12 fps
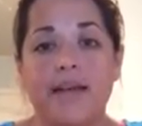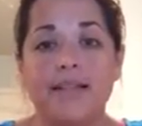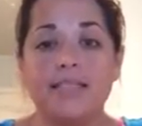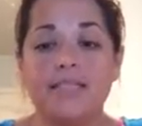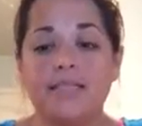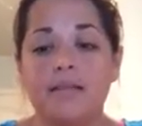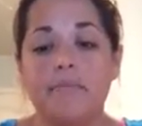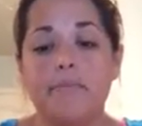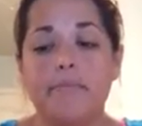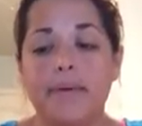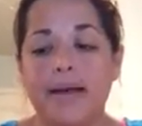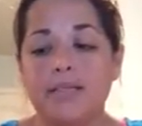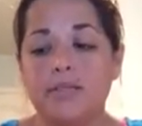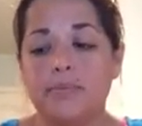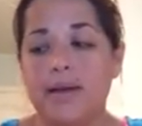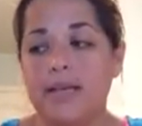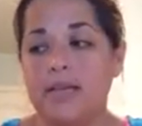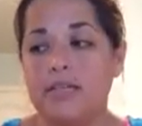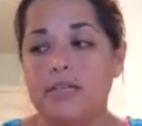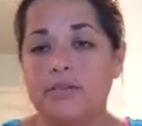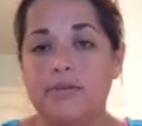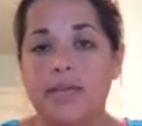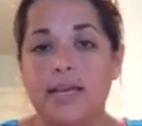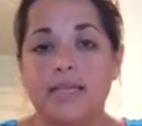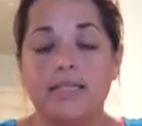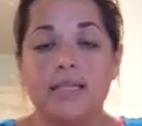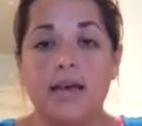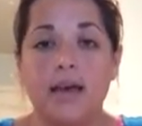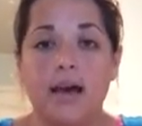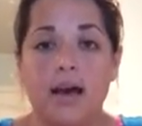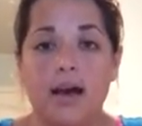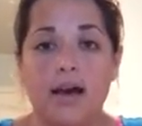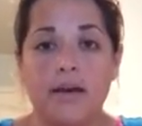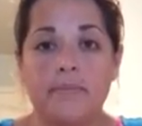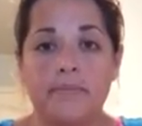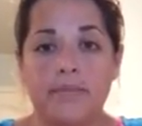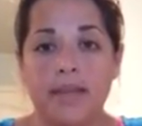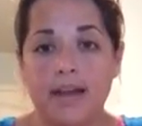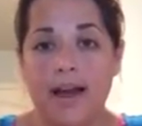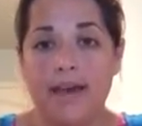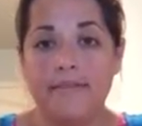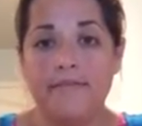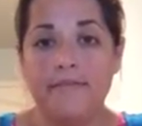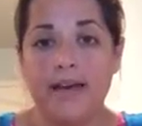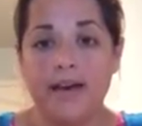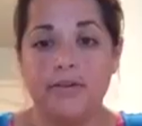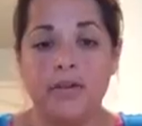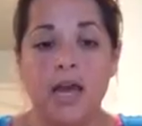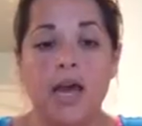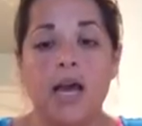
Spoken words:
That's the best way to do this that I've found.